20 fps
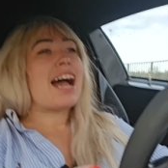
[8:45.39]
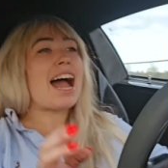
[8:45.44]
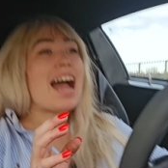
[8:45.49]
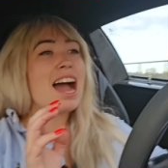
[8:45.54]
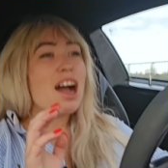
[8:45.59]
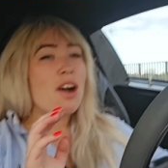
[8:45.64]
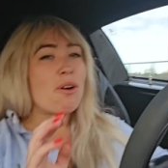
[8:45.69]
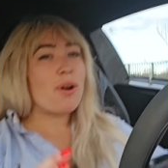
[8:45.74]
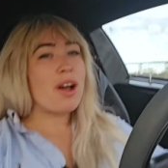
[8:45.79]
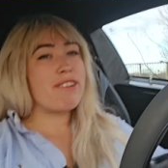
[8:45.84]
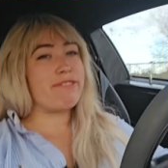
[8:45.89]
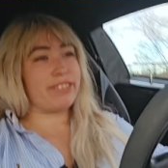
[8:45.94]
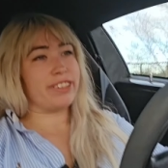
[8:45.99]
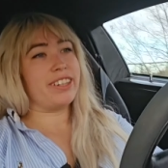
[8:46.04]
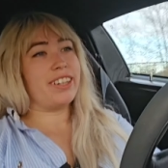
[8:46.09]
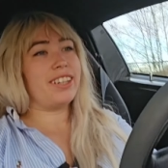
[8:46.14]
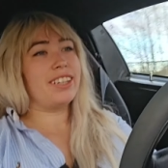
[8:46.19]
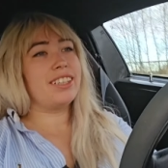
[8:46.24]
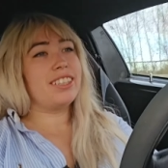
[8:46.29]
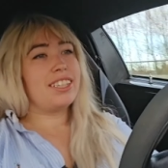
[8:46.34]

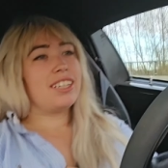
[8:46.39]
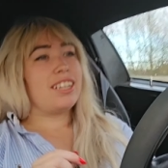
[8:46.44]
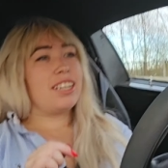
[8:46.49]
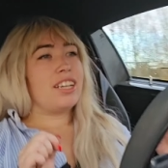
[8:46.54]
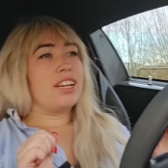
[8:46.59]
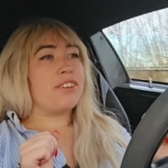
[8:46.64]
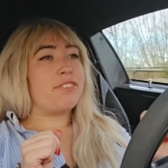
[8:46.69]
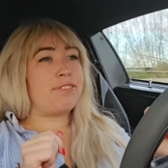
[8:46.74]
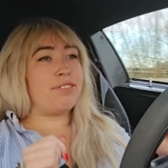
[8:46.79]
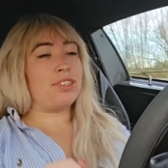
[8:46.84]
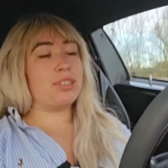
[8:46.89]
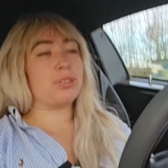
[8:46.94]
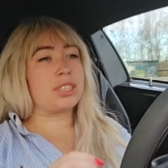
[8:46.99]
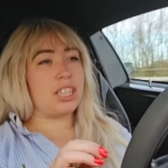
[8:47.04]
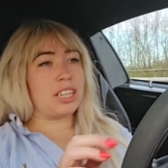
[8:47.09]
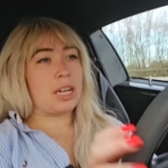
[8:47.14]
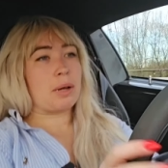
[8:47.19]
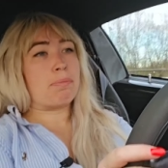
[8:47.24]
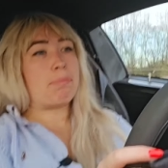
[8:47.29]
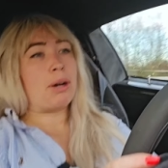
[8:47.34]
However, feels
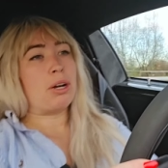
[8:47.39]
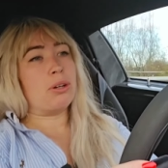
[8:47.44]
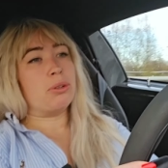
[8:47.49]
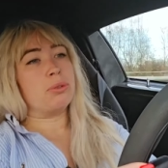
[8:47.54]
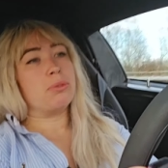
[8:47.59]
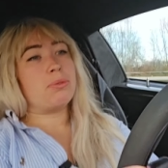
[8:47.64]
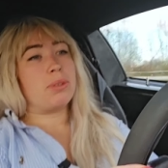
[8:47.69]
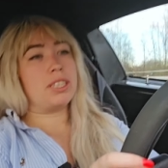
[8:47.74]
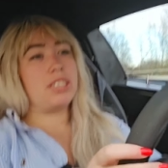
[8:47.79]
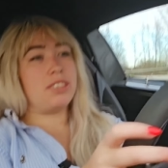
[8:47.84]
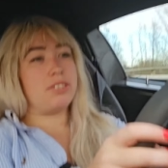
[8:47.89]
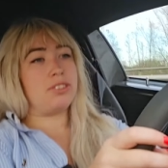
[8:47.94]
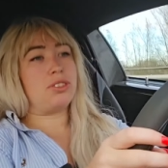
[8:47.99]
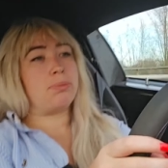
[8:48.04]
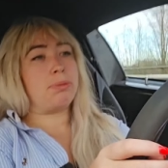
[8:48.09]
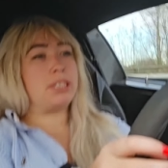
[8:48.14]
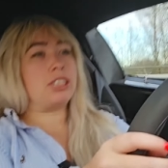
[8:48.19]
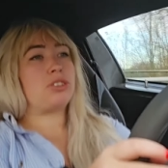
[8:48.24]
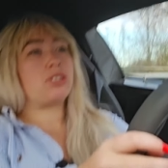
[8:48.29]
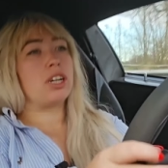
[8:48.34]
like a boat when you've
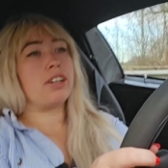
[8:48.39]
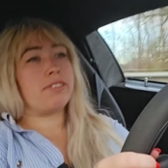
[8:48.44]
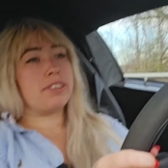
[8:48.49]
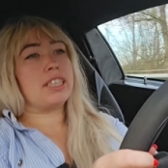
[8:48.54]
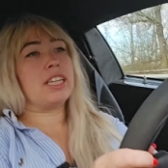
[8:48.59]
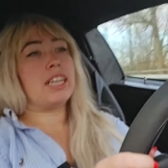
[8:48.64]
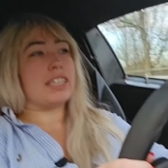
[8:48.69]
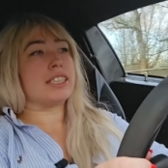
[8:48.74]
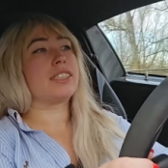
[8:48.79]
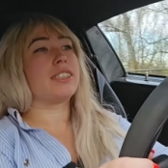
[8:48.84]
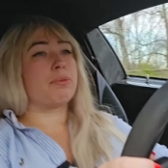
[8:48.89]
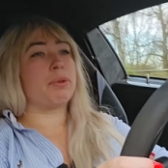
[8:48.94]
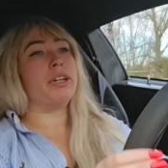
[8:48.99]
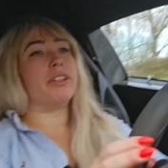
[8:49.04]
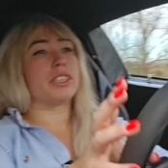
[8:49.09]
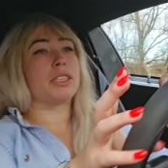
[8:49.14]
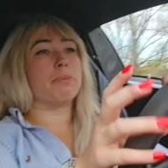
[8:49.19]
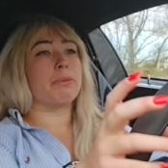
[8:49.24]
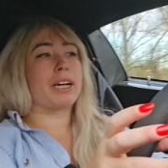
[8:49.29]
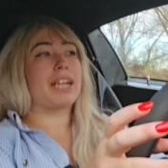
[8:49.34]
been driving this,
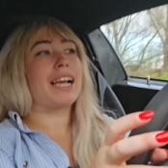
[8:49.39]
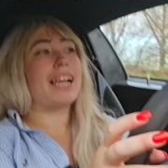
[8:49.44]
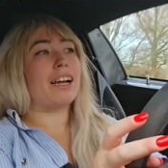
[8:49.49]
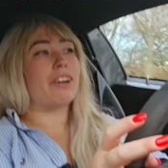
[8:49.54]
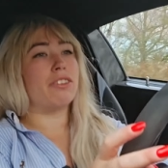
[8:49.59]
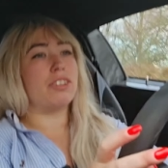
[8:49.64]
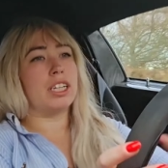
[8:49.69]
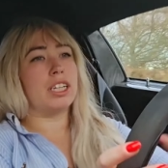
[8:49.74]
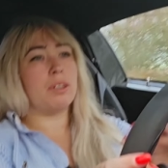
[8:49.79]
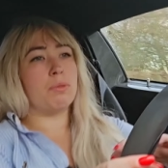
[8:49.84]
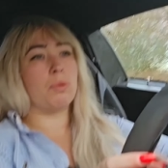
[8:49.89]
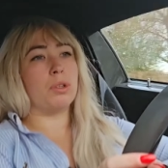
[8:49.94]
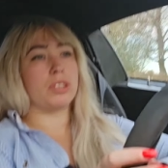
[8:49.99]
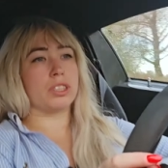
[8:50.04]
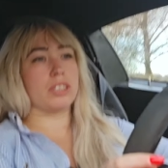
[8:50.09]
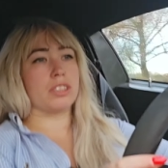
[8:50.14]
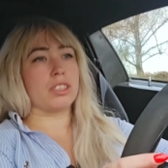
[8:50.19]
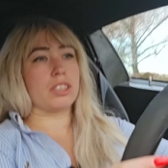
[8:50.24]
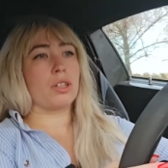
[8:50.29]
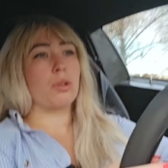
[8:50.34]
whereas in the McLaren it
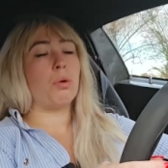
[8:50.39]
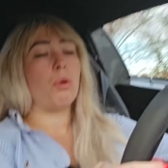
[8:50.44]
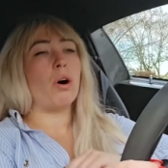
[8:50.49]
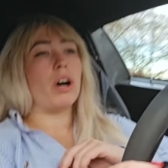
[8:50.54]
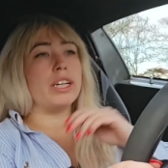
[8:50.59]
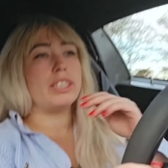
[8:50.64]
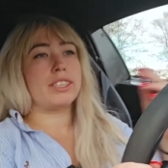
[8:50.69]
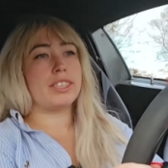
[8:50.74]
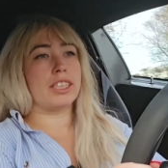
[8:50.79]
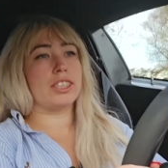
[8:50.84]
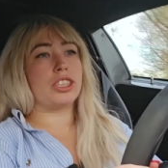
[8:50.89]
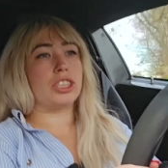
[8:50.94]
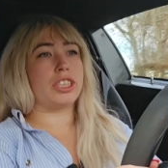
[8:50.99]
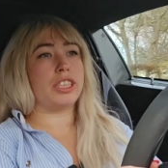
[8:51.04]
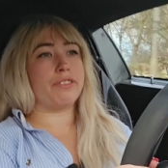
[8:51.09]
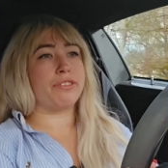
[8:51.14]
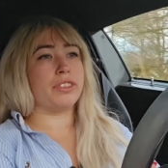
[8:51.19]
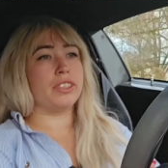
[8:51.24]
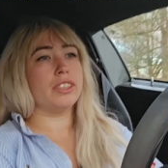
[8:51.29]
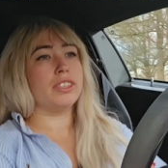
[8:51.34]
wasn't quite such a
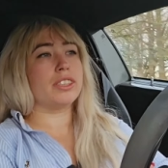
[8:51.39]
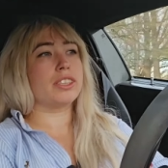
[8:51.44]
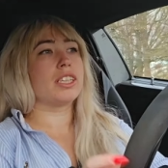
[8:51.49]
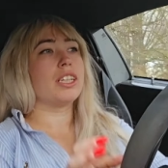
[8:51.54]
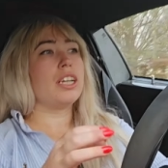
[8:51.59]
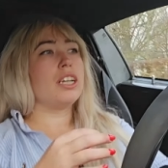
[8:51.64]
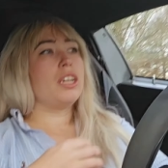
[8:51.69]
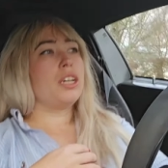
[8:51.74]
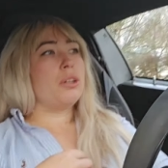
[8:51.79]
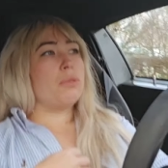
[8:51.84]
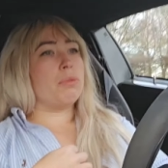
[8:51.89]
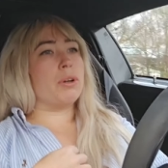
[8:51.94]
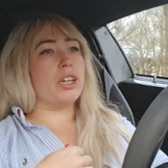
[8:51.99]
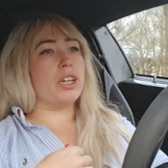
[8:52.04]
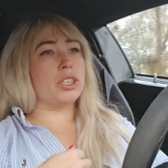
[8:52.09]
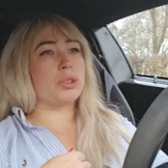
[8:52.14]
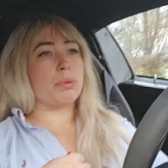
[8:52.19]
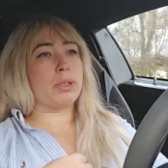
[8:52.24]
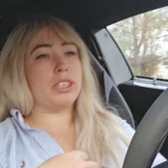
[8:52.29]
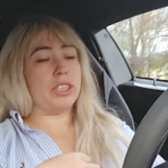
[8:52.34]
difference.
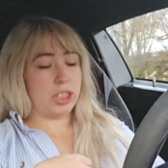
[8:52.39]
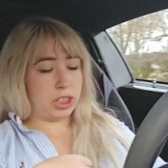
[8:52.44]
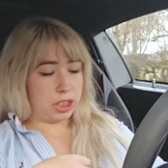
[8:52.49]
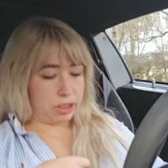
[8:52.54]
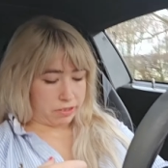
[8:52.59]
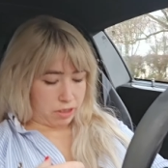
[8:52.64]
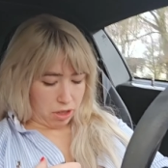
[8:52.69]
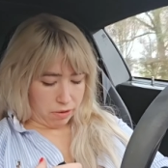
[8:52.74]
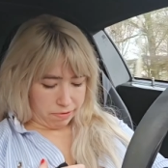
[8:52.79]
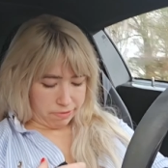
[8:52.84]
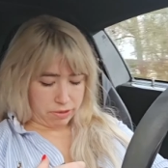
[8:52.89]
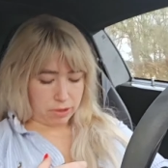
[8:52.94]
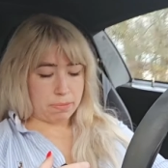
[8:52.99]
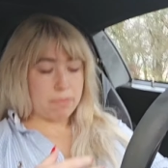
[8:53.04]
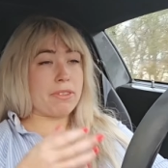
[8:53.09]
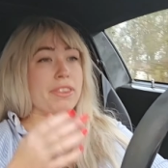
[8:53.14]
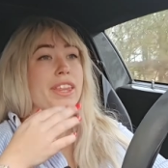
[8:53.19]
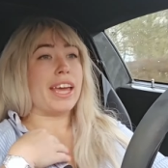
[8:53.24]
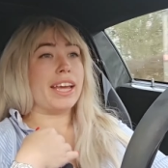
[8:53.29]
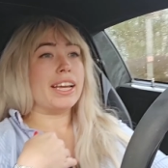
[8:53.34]
Whereas once you've gone
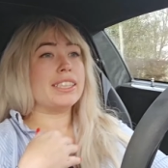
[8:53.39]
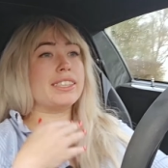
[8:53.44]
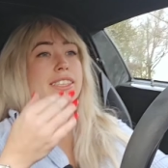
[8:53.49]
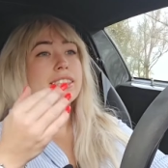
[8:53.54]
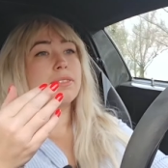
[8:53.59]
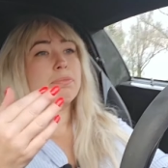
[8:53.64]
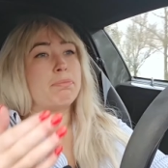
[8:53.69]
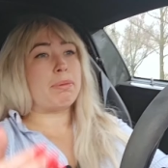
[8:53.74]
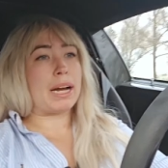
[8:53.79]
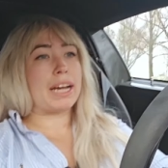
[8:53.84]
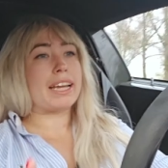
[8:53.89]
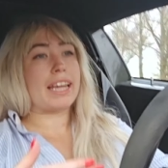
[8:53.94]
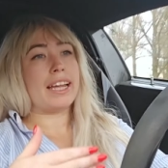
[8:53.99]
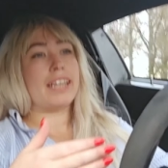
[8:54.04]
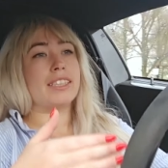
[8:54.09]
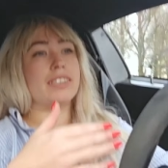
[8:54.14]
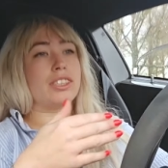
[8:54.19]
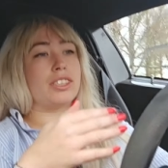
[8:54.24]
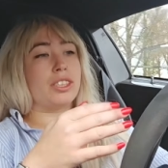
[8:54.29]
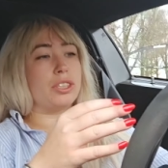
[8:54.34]
from this back
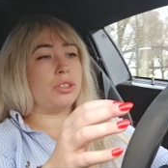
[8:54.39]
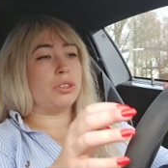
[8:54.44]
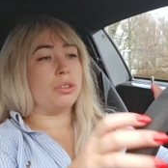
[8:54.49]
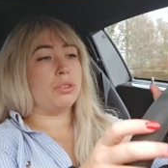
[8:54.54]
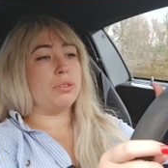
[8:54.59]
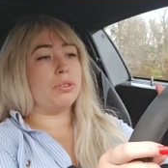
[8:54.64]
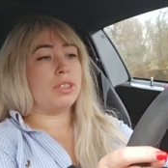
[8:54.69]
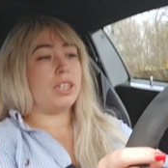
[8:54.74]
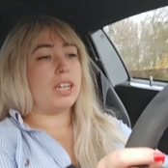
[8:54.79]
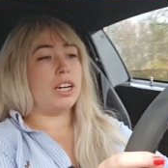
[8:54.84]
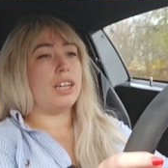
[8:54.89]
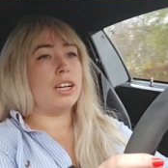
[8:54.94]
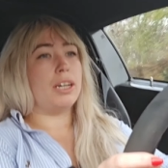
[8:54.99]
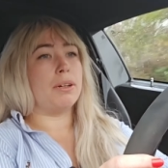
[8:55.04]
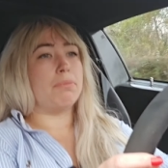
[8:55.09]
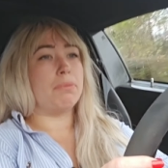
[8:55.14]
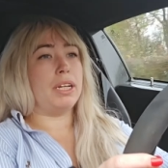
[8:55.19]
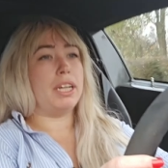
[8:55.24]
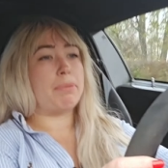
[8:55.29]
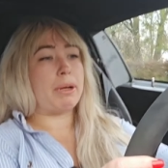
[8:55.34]
into
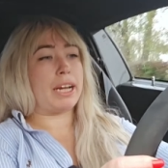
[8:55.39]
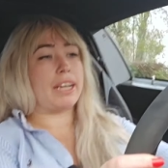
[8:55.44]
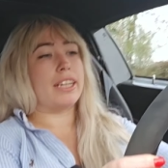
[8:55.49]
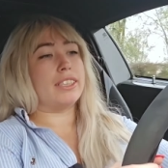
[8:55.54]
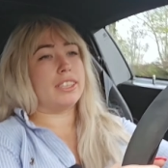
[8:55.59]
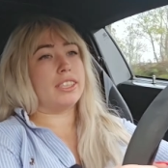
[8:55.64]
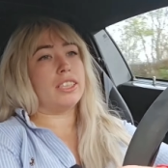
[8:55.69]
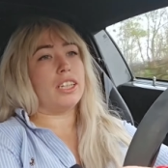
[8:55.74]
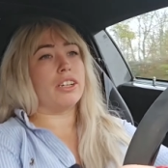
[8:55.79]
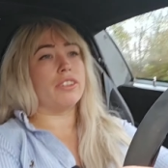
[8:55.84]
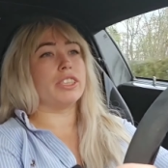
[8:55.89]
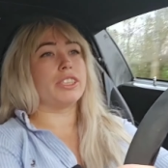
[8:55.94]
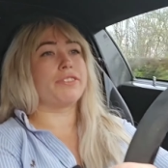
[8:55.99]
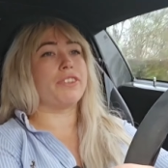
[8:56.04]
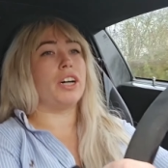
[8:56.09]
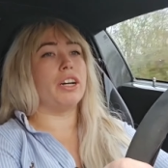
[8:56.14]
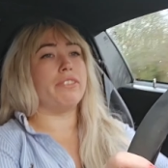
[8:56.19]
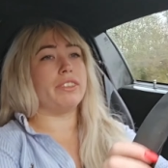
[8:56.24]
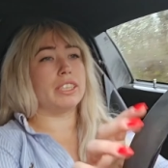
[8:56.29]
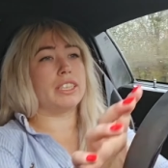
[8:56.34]
um, back into the
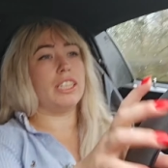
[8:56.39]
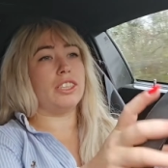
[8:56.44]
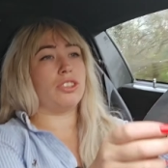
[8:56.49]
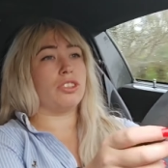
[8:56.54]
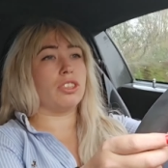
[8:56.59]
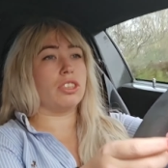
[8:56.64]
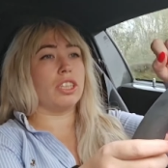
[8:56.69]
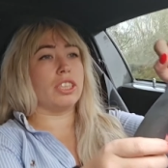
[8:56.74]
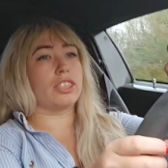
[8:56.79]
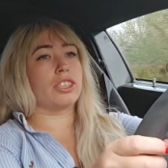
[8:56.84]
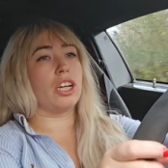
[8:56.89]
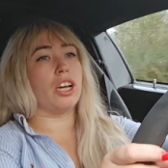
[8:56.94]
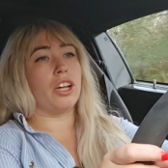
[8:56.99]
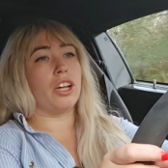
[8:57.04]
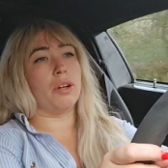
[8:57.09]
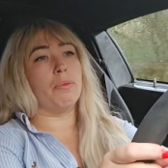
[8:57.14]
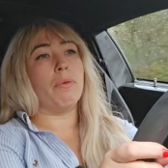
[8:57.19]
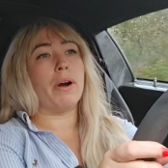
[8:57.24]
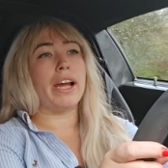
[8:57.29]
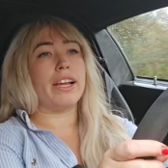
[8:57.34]
RS5, it's literally like
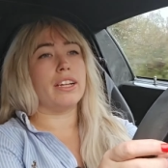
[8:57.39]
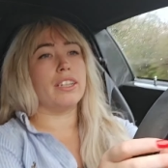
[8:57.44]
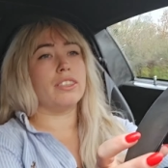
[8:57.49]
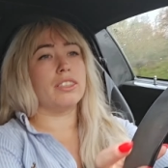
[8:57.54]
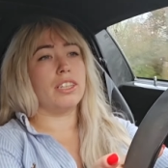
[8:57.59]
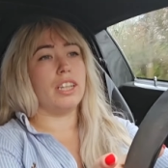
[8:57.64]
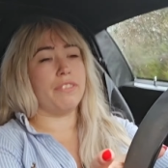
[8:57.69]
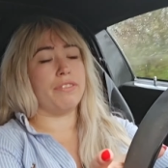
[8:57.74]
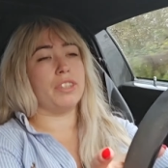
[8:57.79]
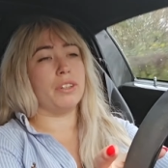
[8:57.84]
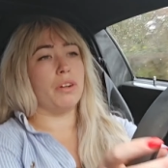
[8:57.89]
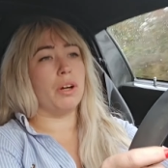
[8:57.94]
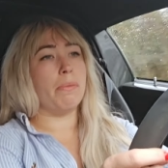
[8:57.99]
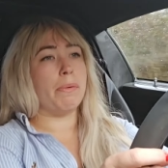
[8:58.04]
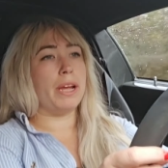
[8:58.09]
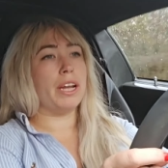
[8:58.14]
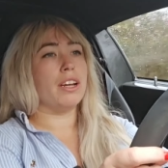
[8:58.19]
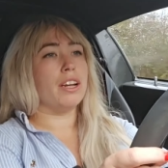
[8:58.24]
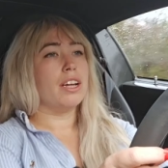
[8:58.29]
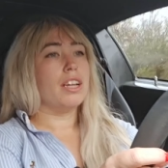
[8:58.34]
turn and wait, if you know what I mean.